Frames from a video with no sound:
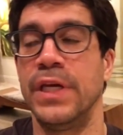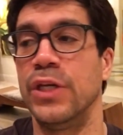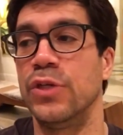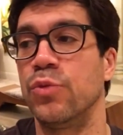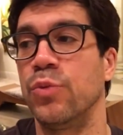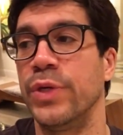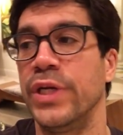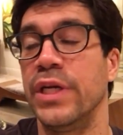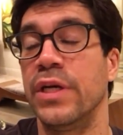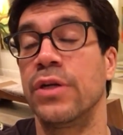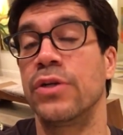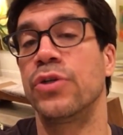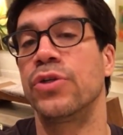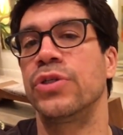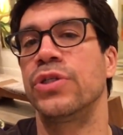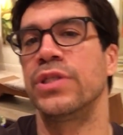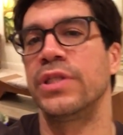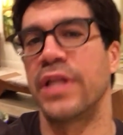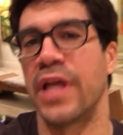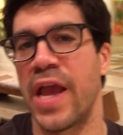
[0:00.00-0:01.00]
is we
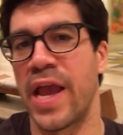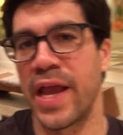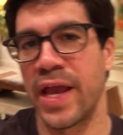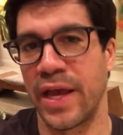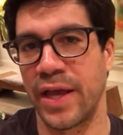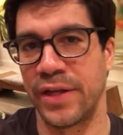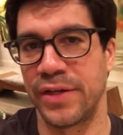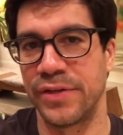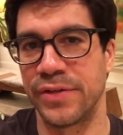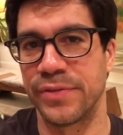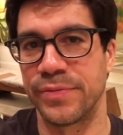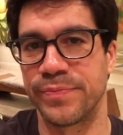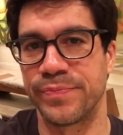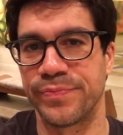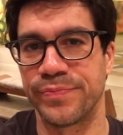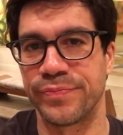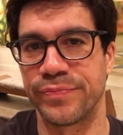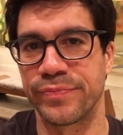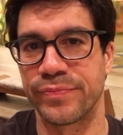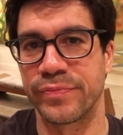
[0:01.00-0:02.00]
understand
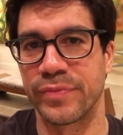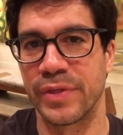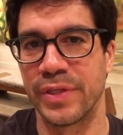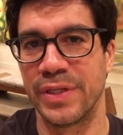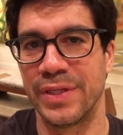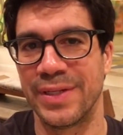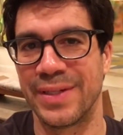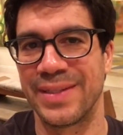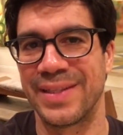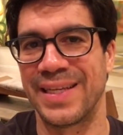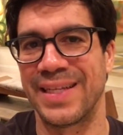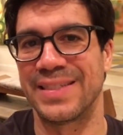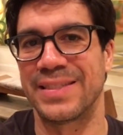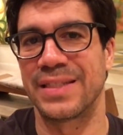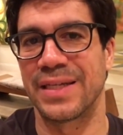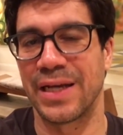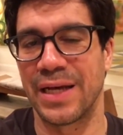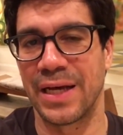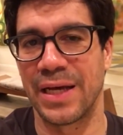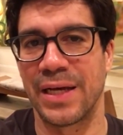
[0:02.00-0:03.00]

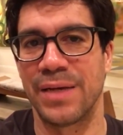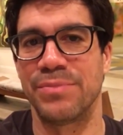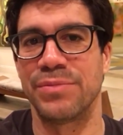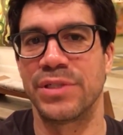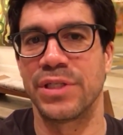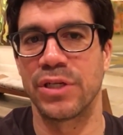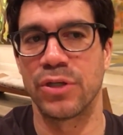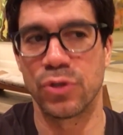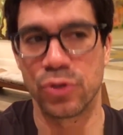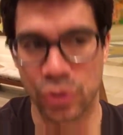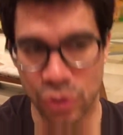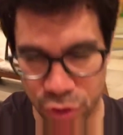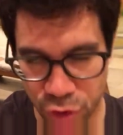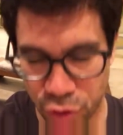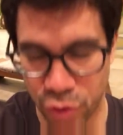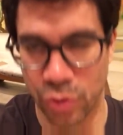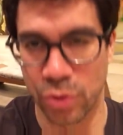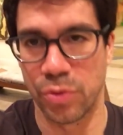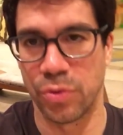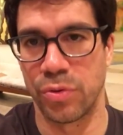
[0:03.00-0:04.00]
that time tells the
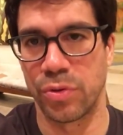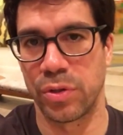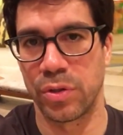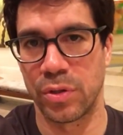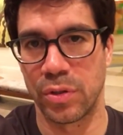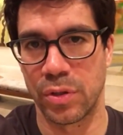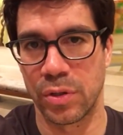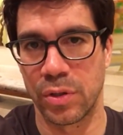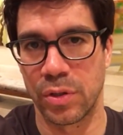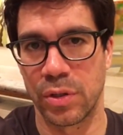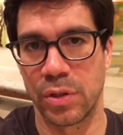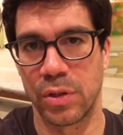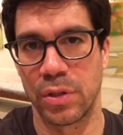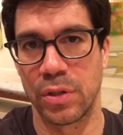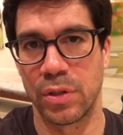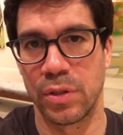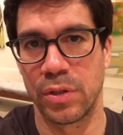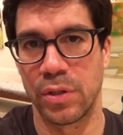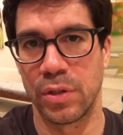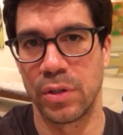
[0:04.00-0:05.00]
truth.
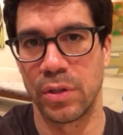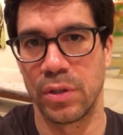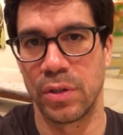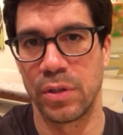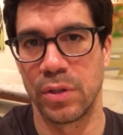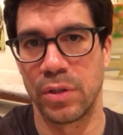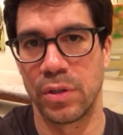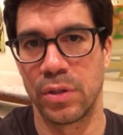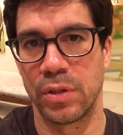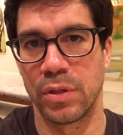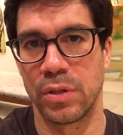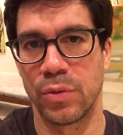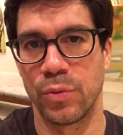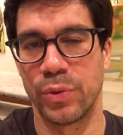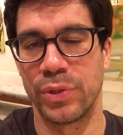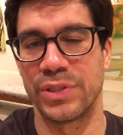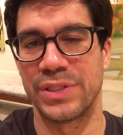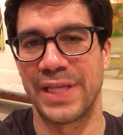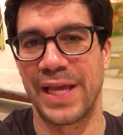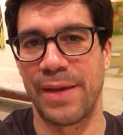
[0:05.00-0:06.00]

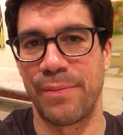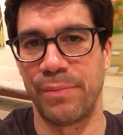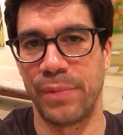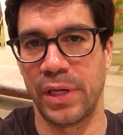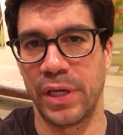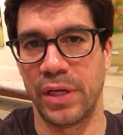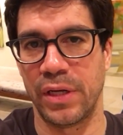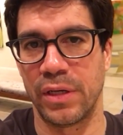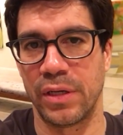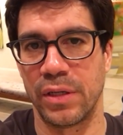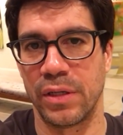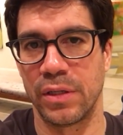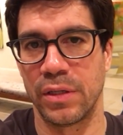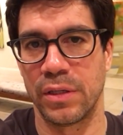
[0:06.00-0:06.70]
What does that mean?